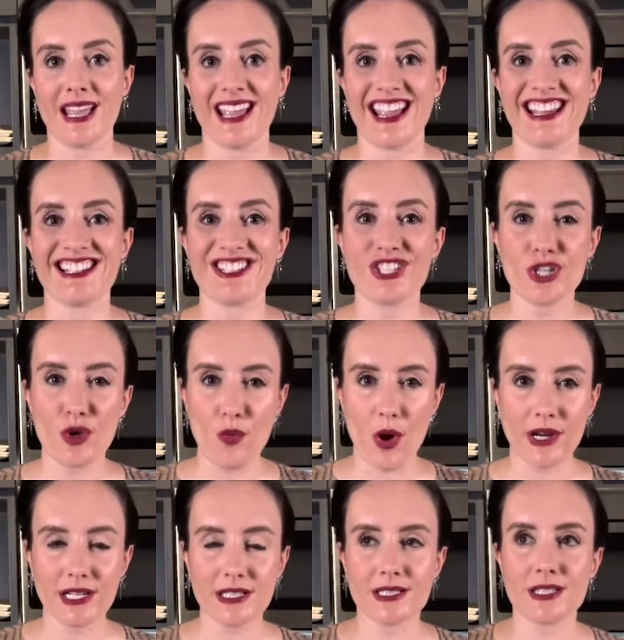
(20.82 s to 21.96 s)
And she
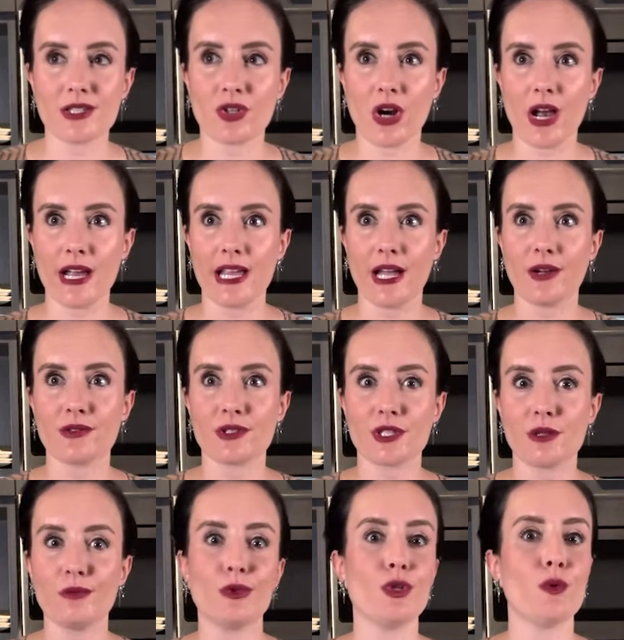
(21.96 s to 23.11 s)
wanted to try out
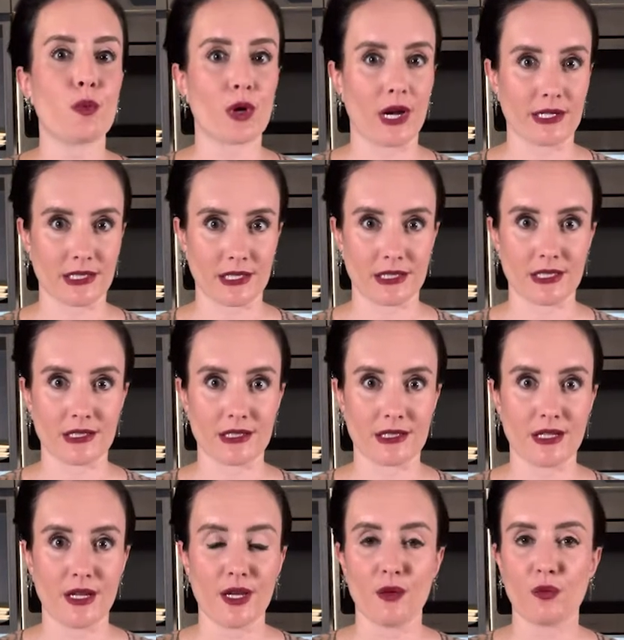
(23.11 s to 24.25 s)
some new processes,
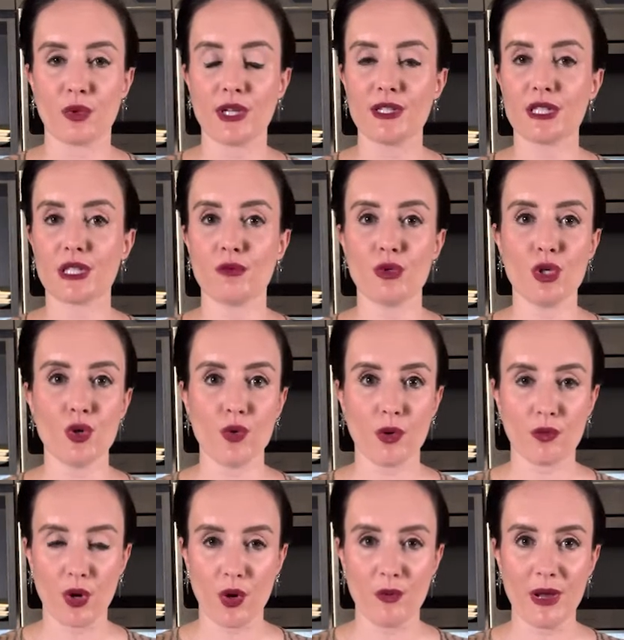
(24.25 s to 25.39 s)
bring some new
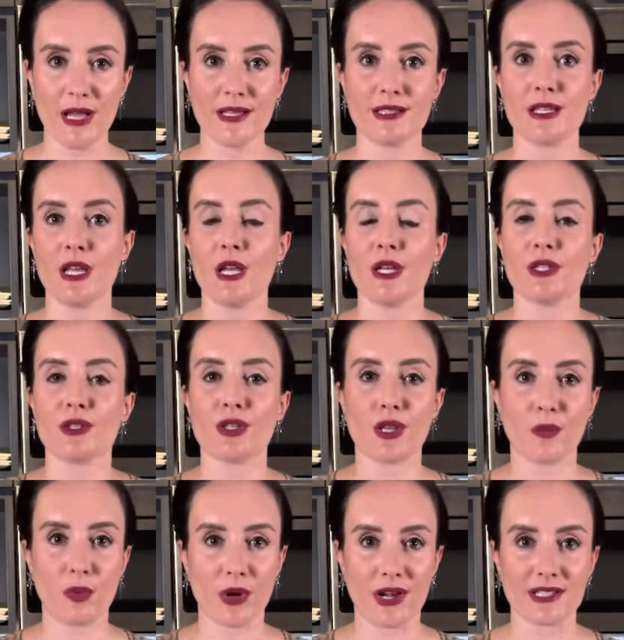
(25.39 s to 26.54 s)
aromas to the
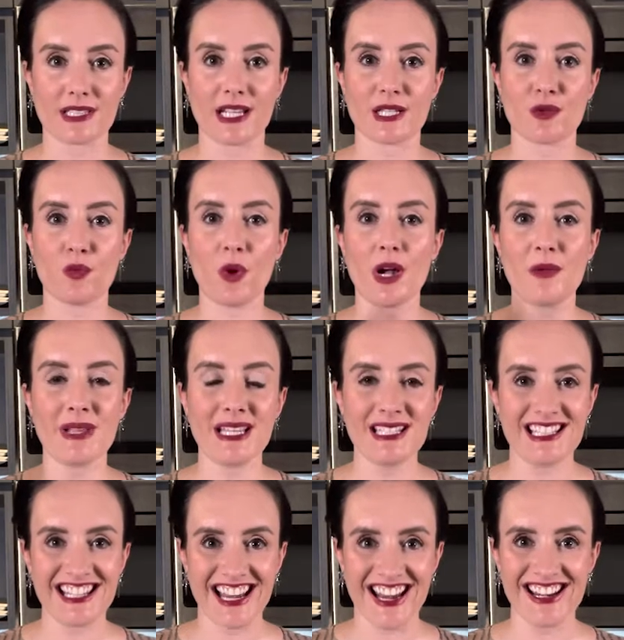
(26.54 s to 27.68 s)
process while
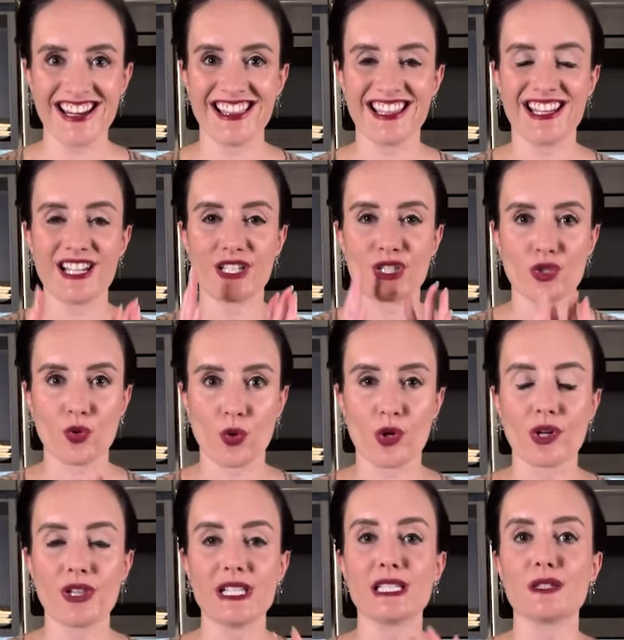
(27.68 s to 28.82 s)
maintaining the
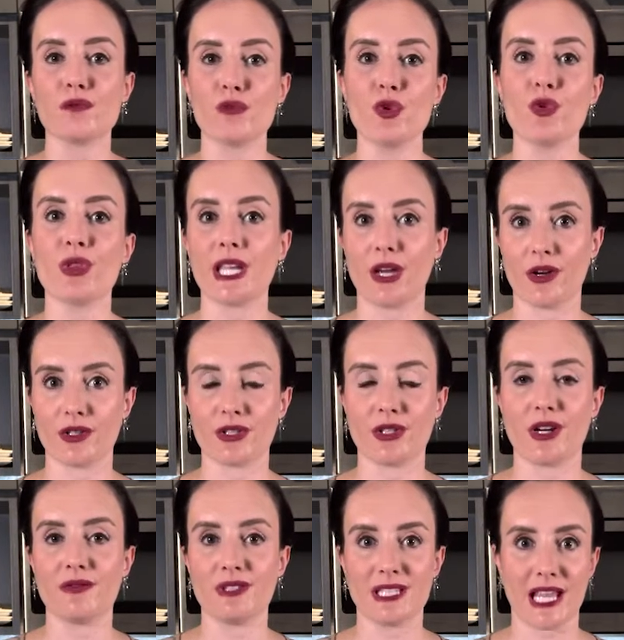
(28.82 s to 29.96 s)
historically smooth character
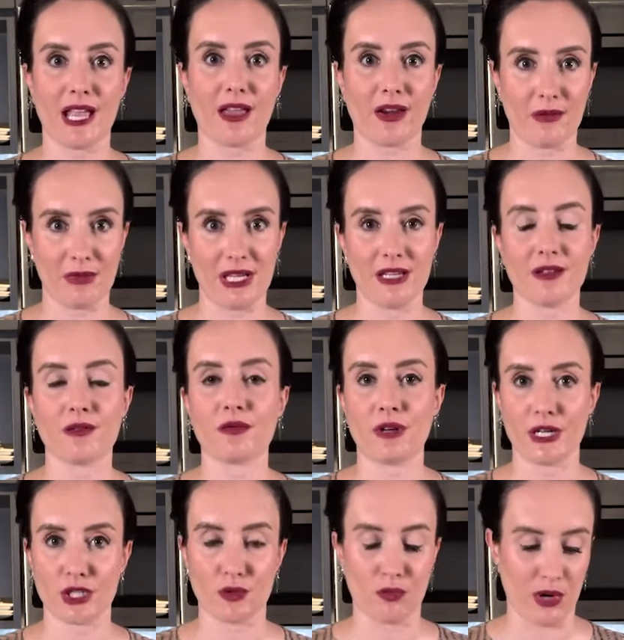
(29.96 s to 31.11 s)
of Saint-Rémy
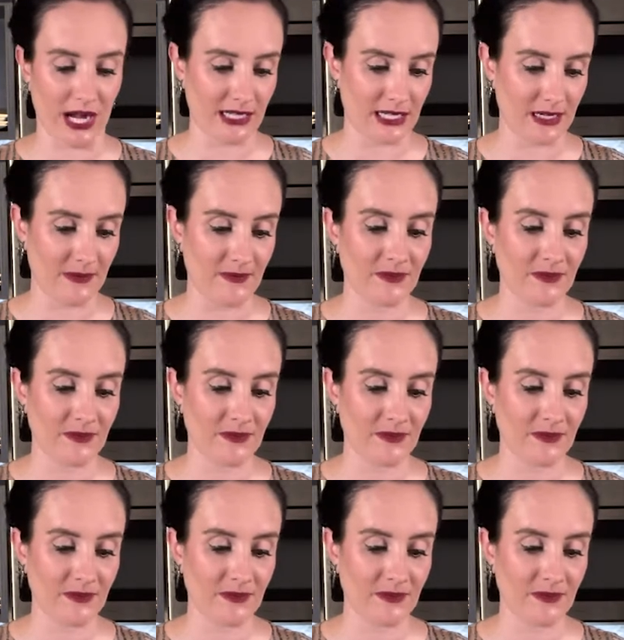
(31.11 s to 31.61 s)
French brandy.